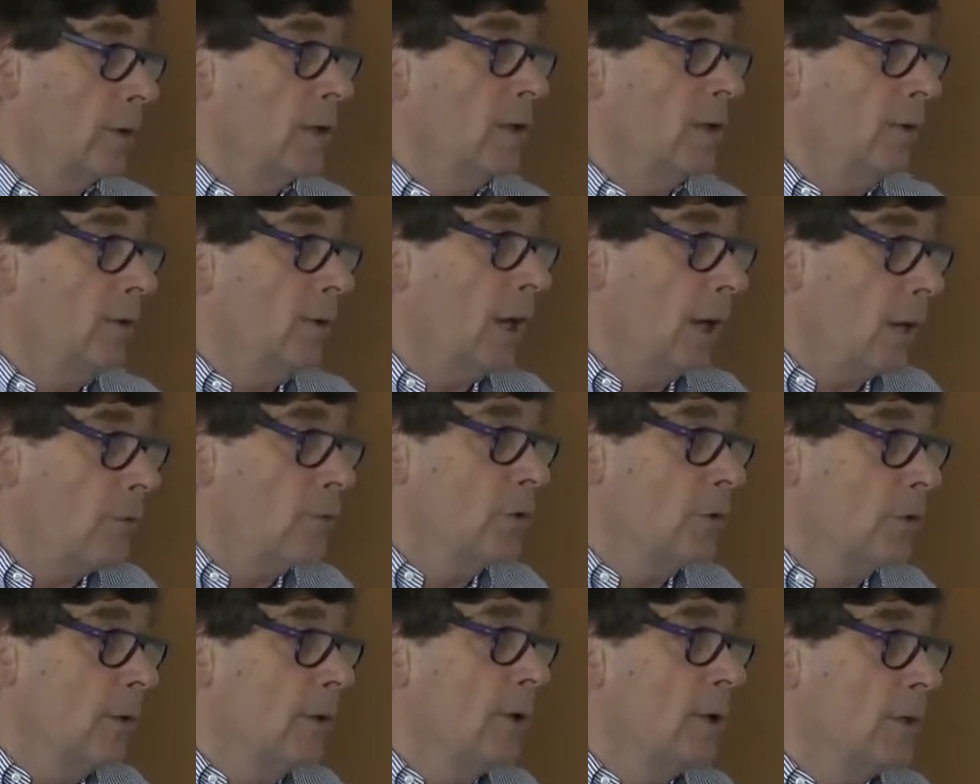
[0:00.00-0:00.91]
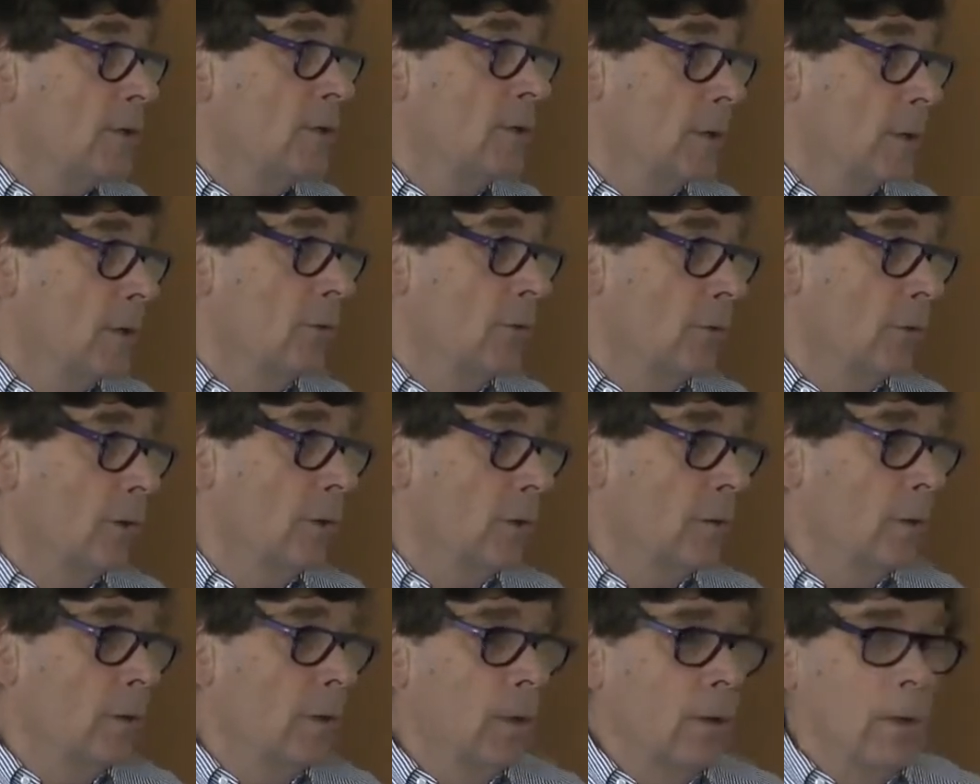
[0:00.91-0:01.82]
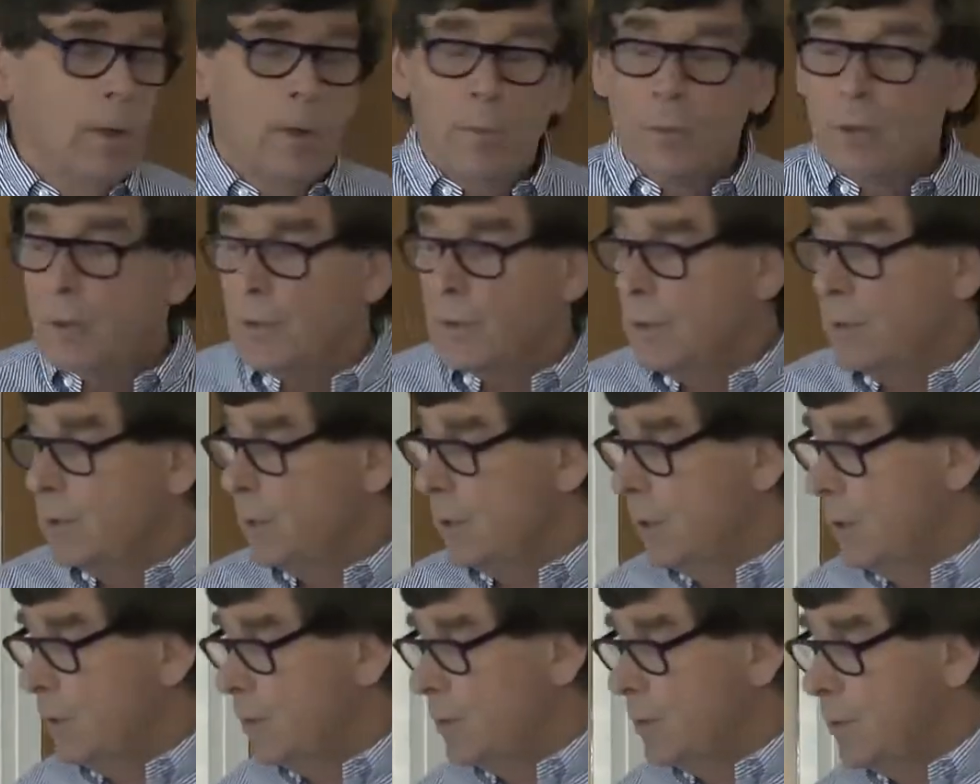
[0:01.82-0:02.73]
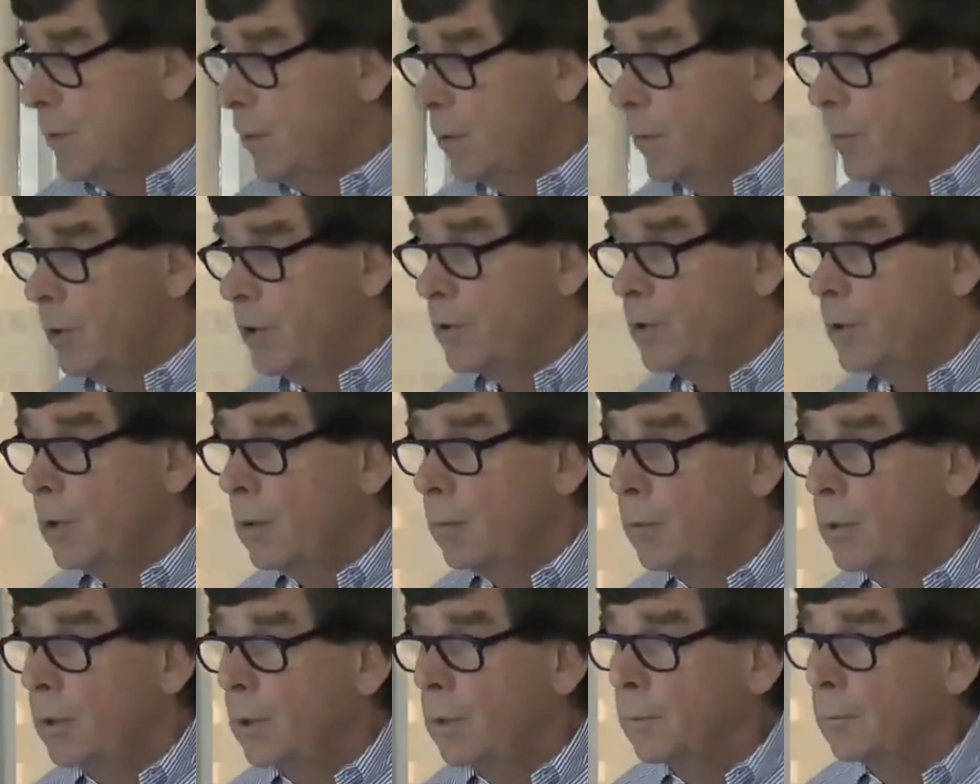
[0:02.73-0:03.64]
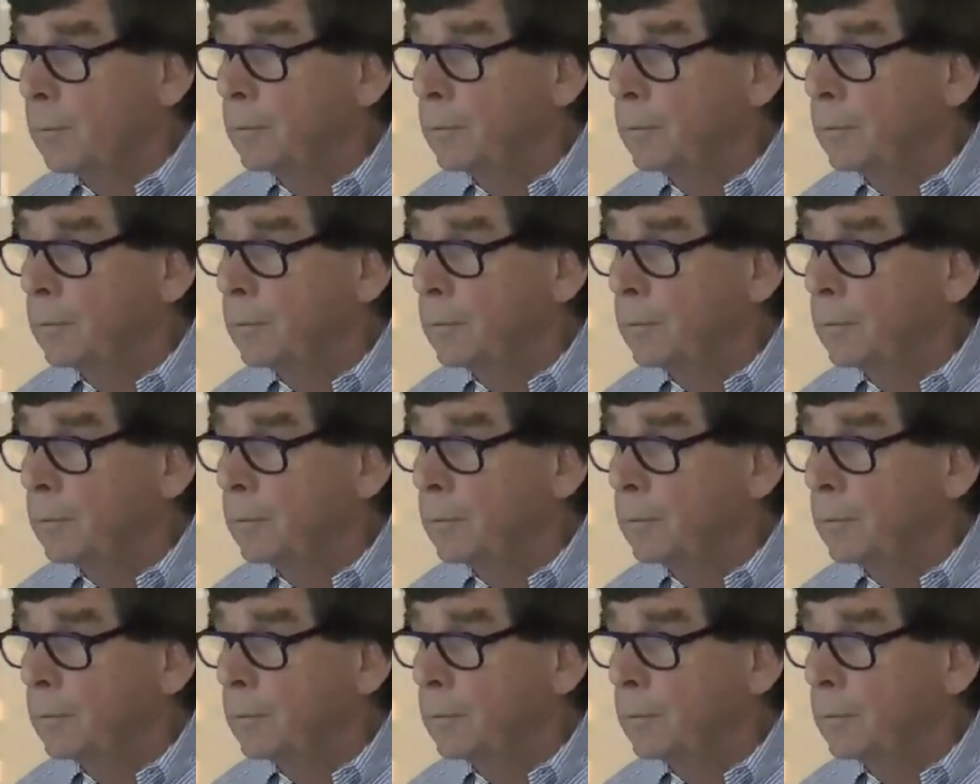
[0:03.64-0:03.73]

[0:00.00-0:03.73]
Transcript: They don't have to release the info because it's, it's not a British company.